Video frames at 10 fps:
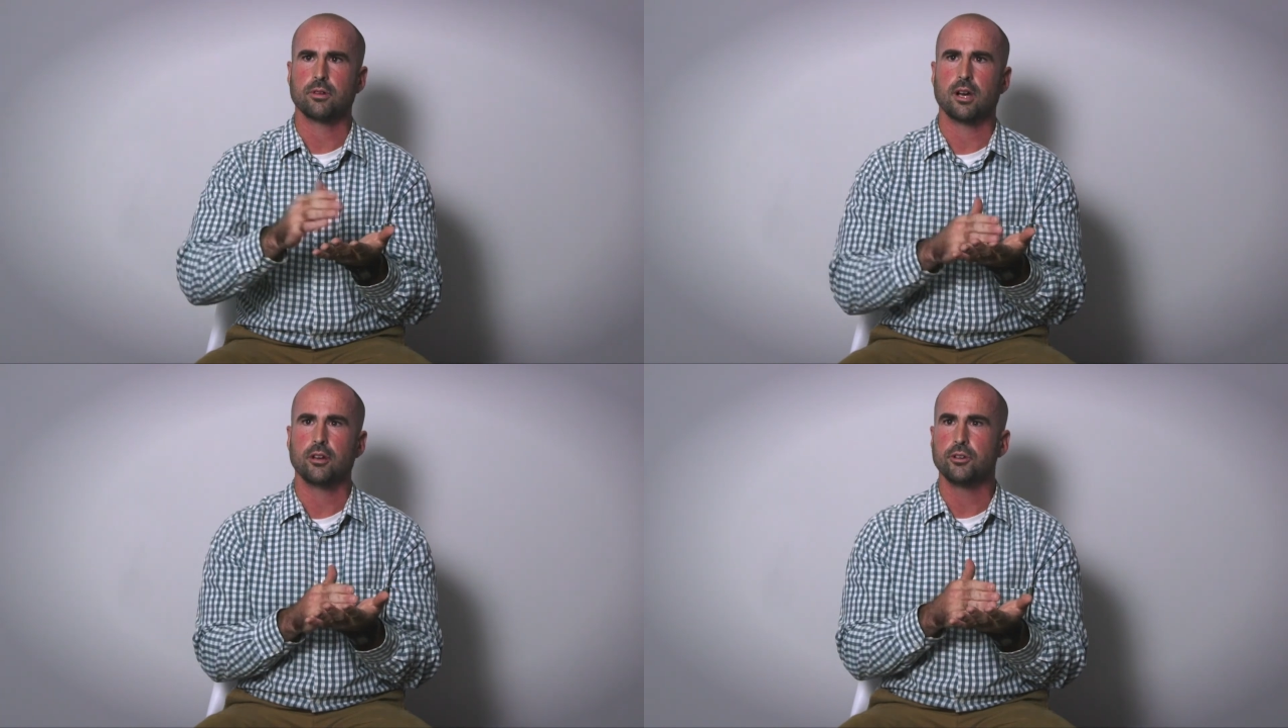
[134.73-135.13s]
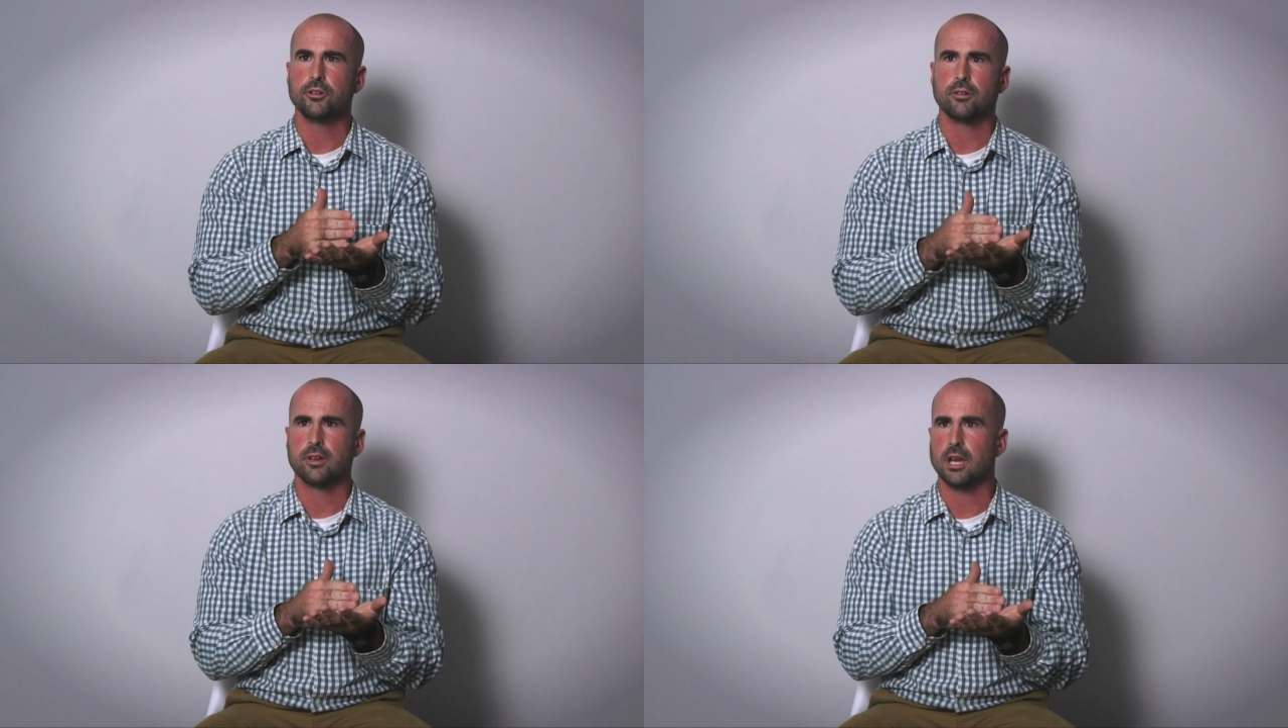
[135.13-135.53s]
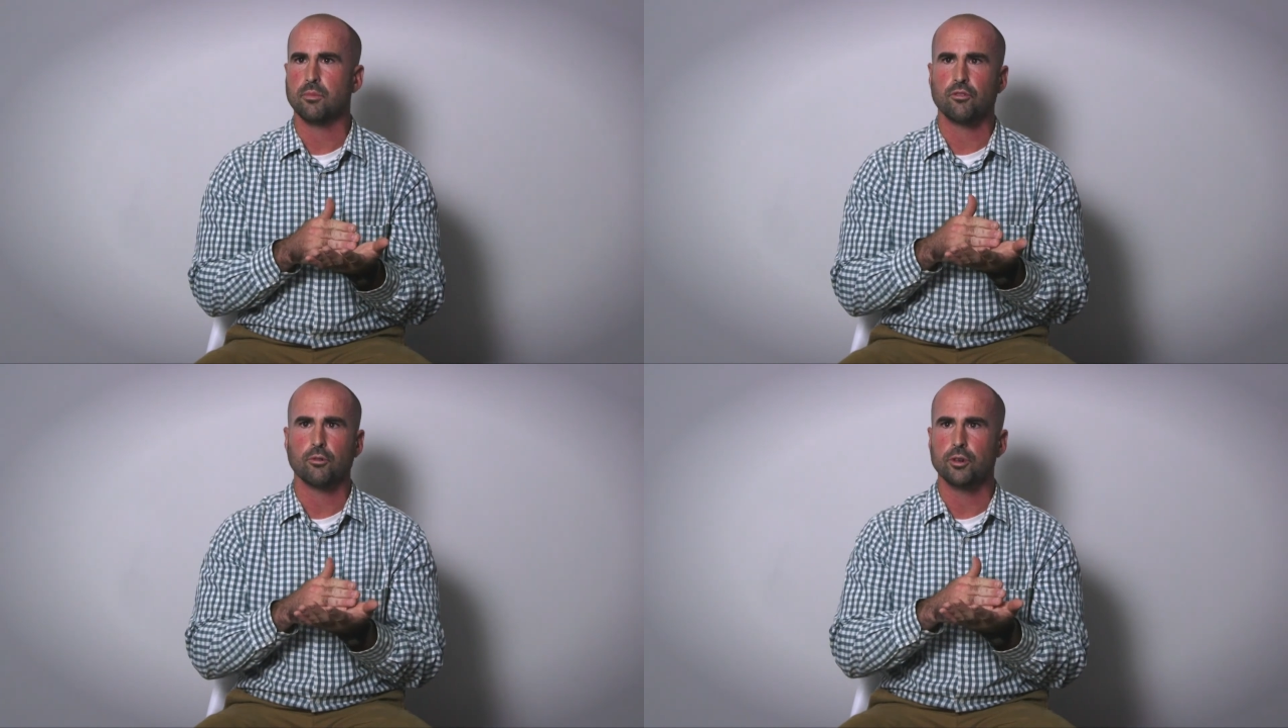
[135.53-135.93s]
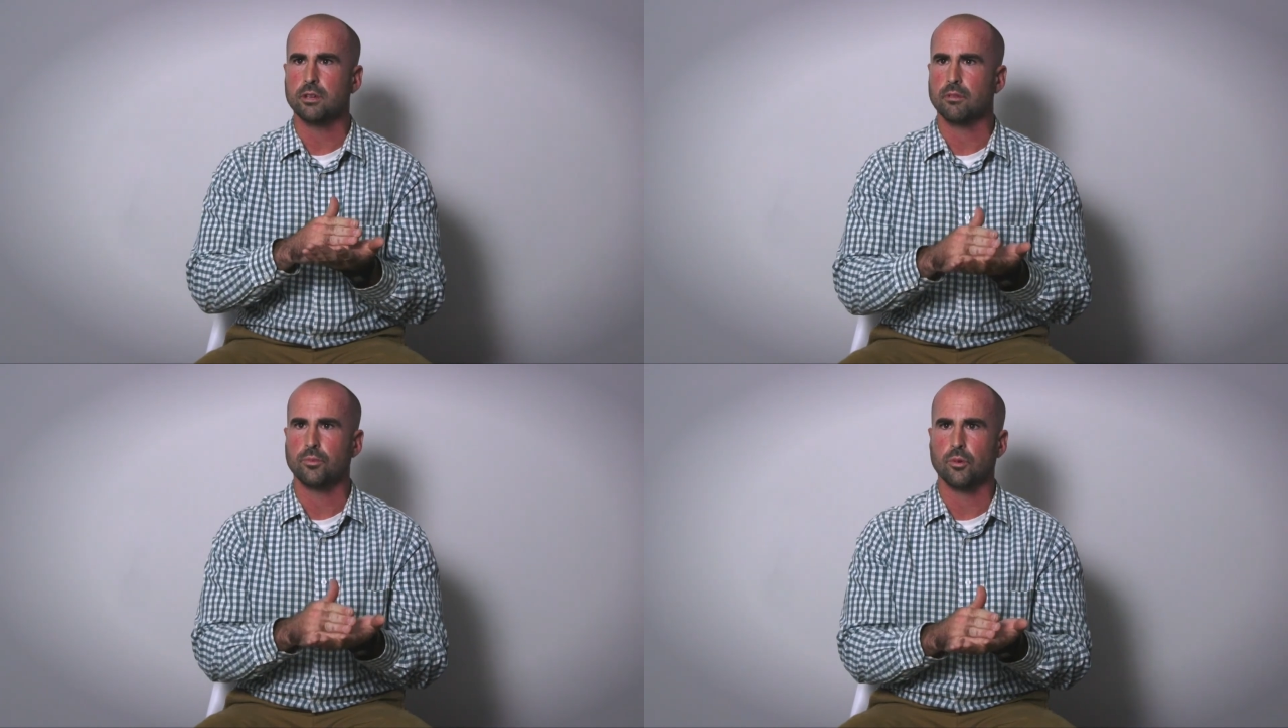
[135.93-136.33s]
God knew your name before
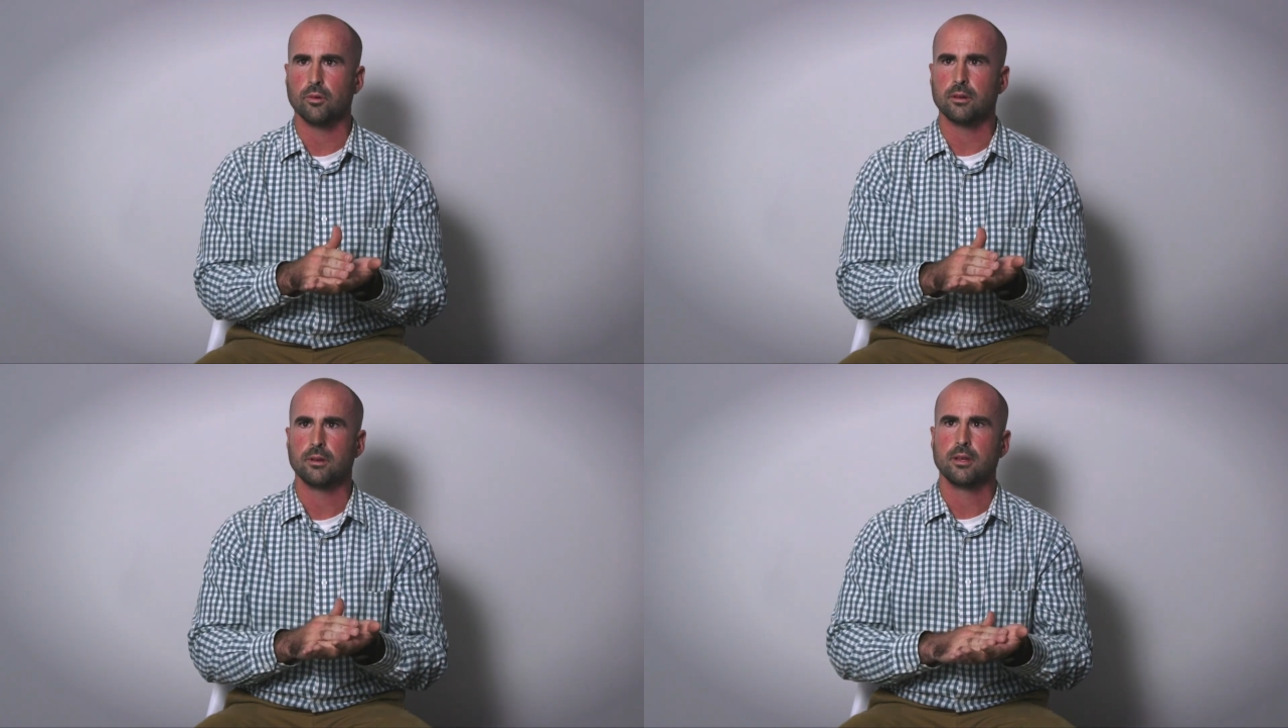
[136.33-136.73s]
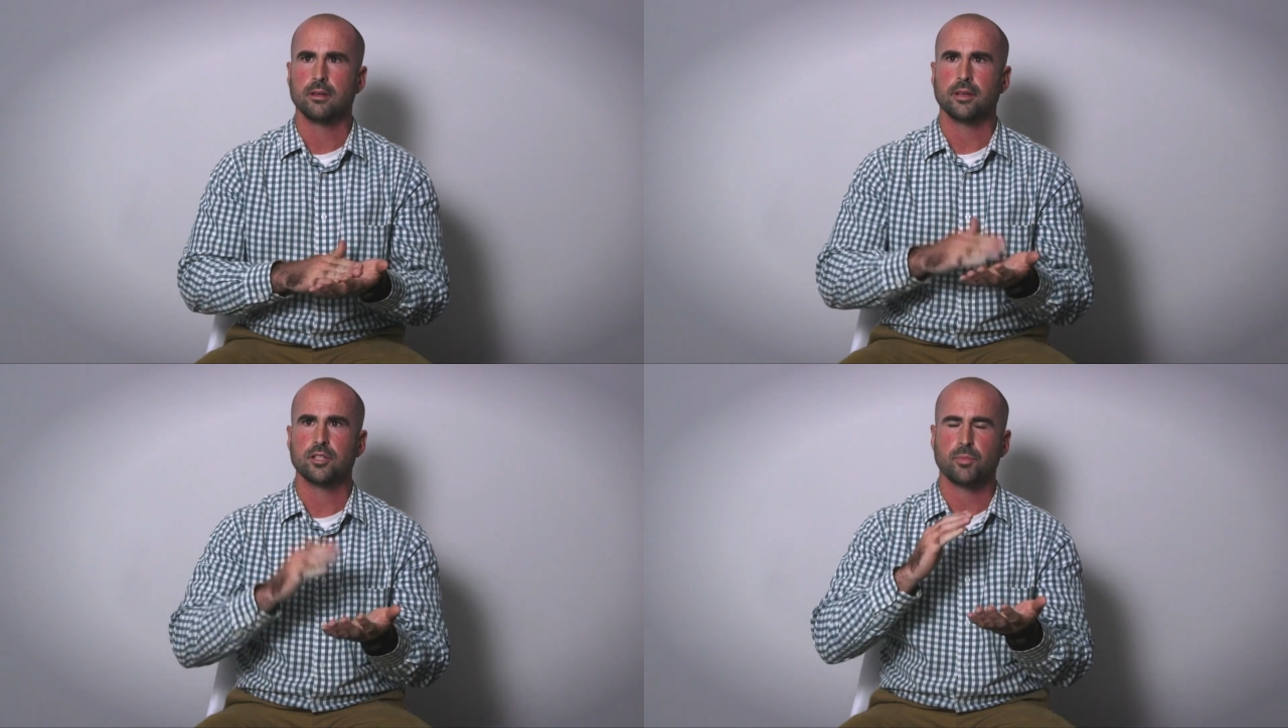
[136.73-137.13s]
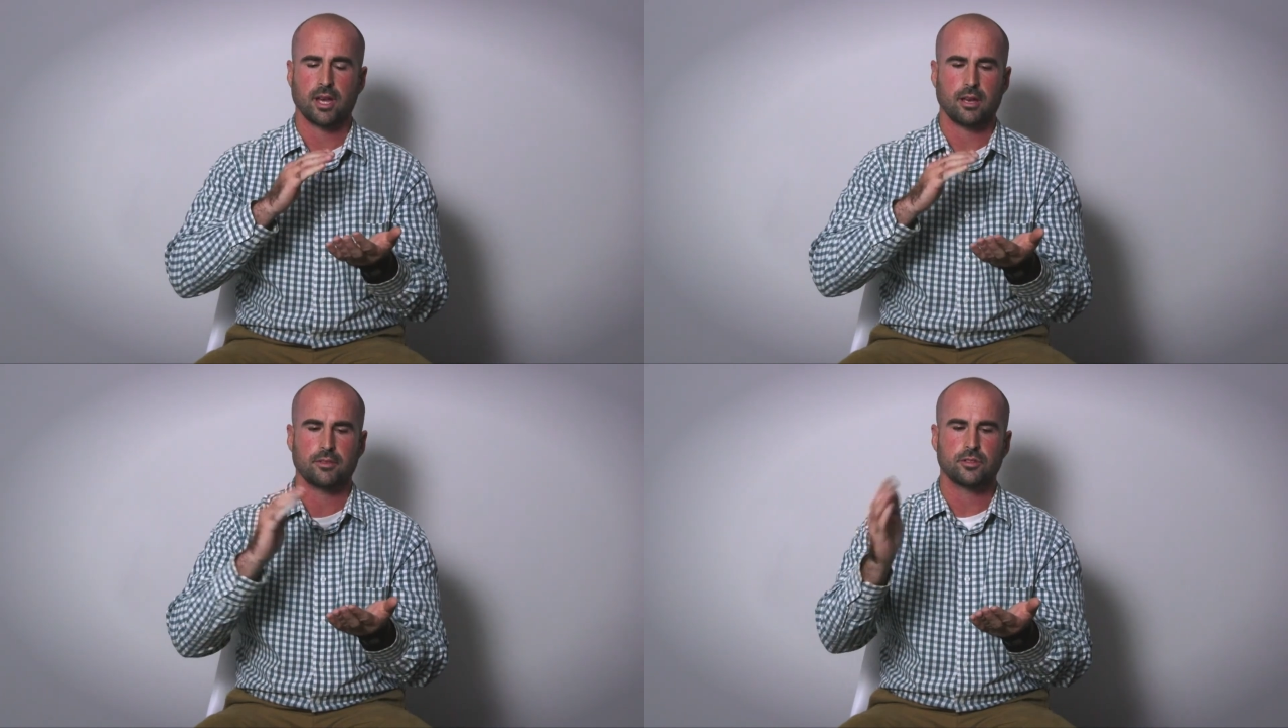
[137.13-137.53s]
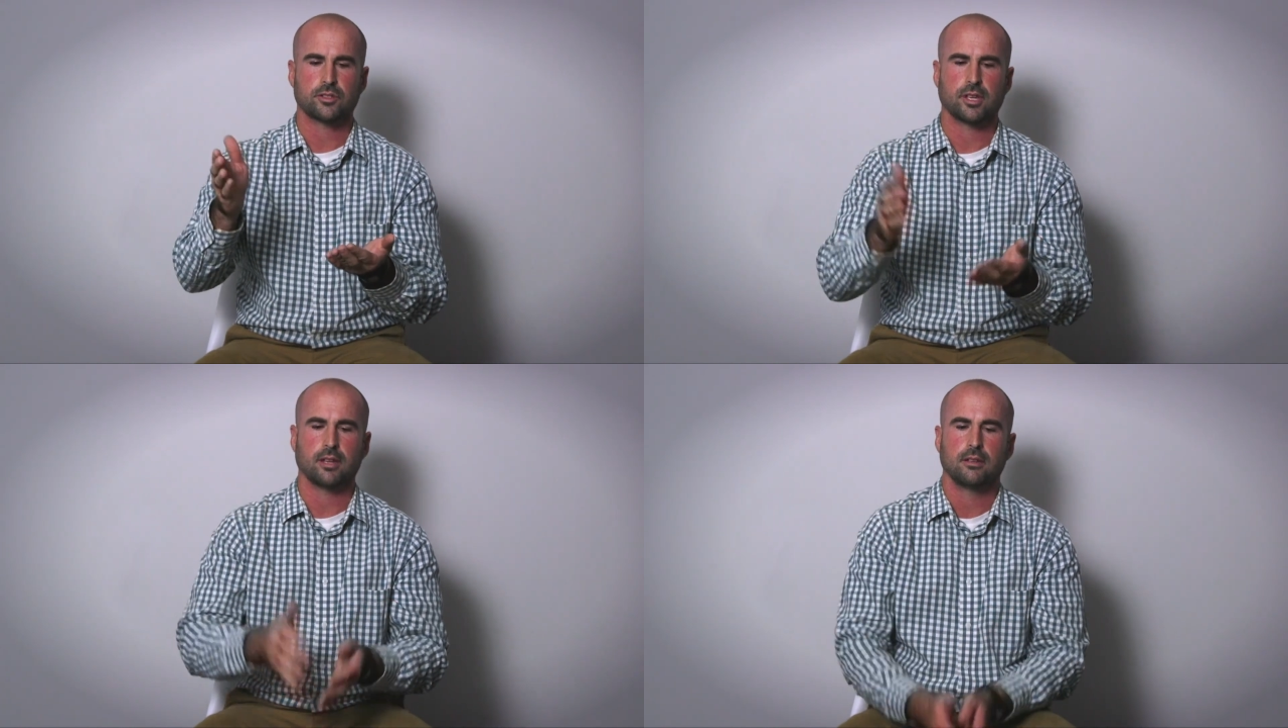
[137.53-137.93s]
you were born. His path is set.